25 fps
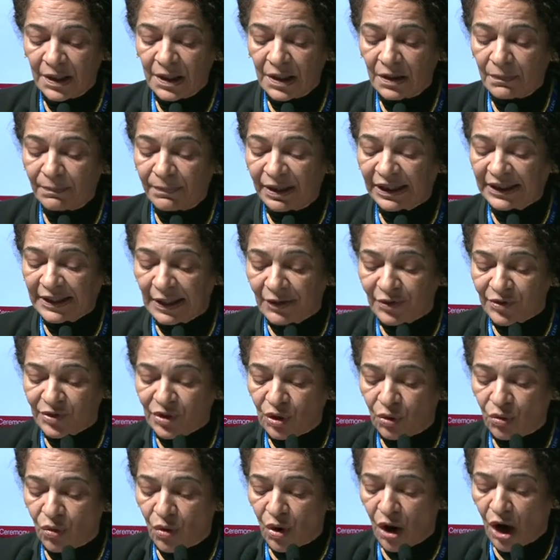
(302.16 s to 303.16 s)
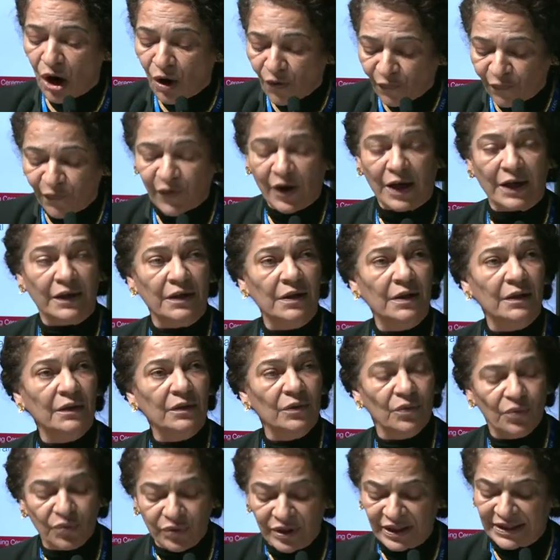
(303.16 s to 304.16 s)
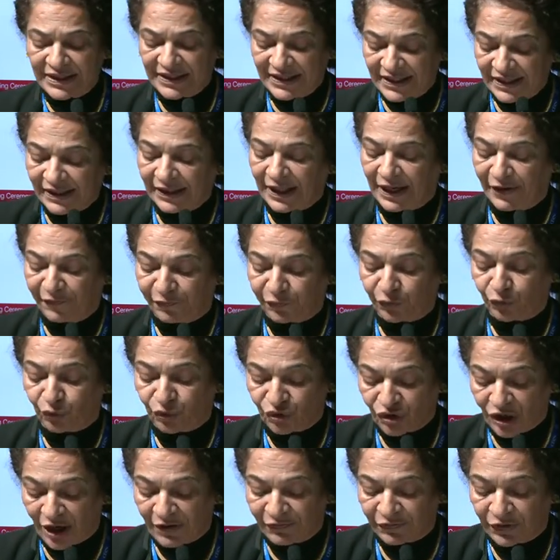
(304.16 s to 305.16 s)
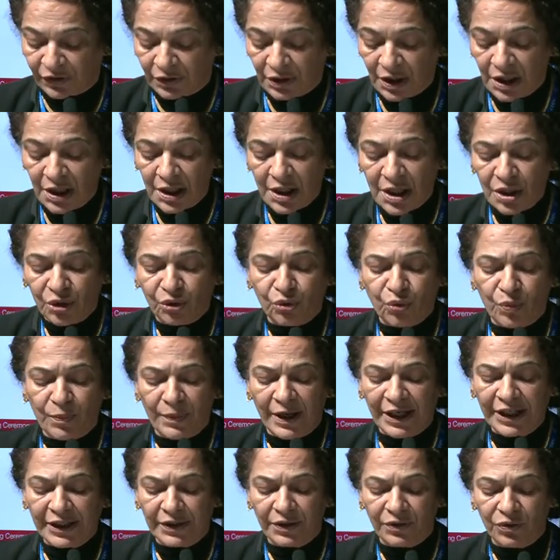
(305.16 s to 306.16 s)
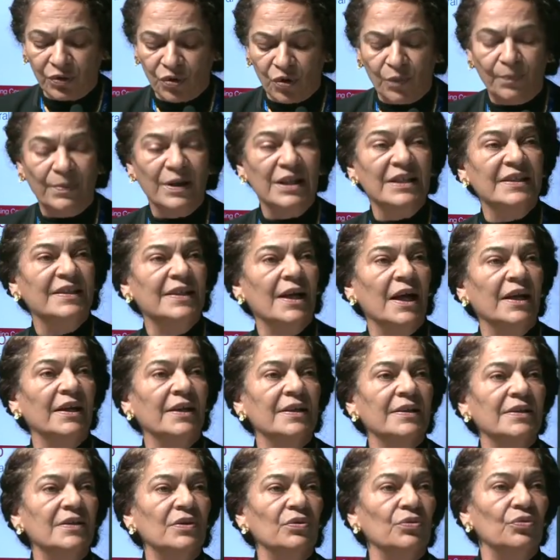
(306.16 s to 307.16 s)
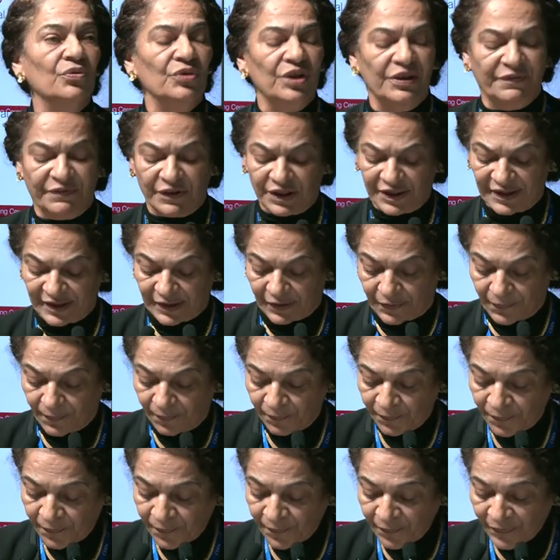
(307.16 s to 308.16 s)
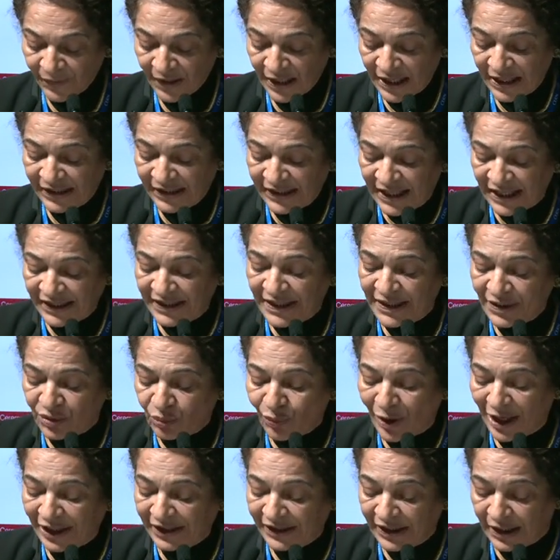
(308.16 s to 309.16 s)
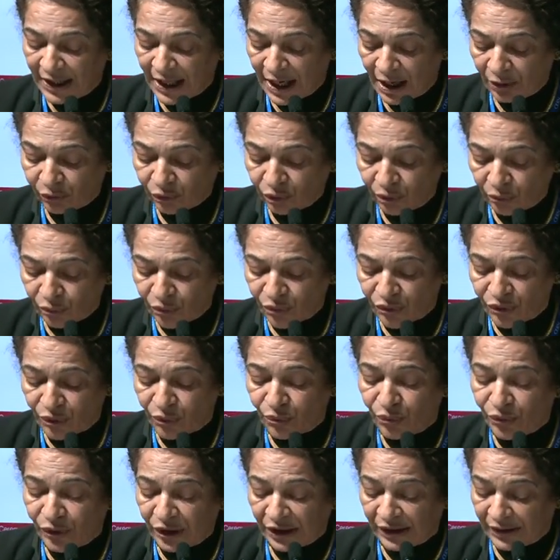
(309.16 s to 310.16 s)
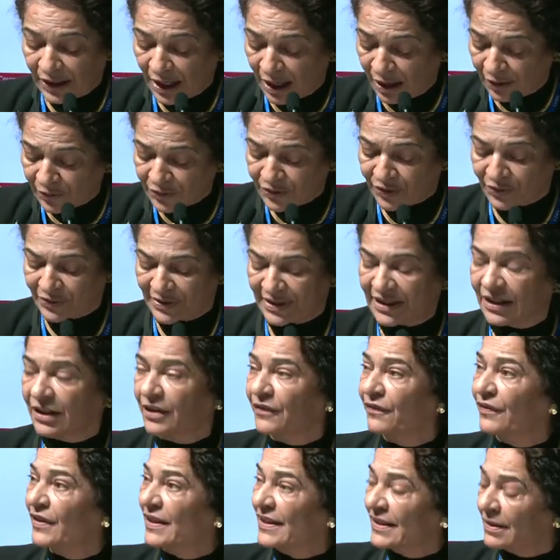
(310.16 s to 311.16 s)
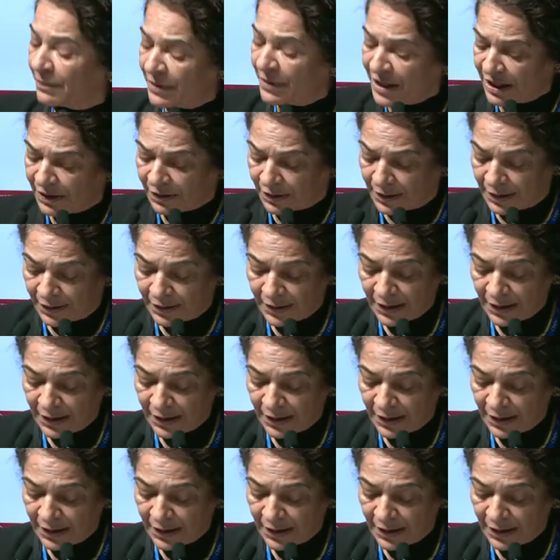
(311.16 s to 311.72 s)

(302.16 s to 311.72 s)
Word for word: but also how far we still have to travel to make open science universal. That is why the outlook will also serve as a beacon,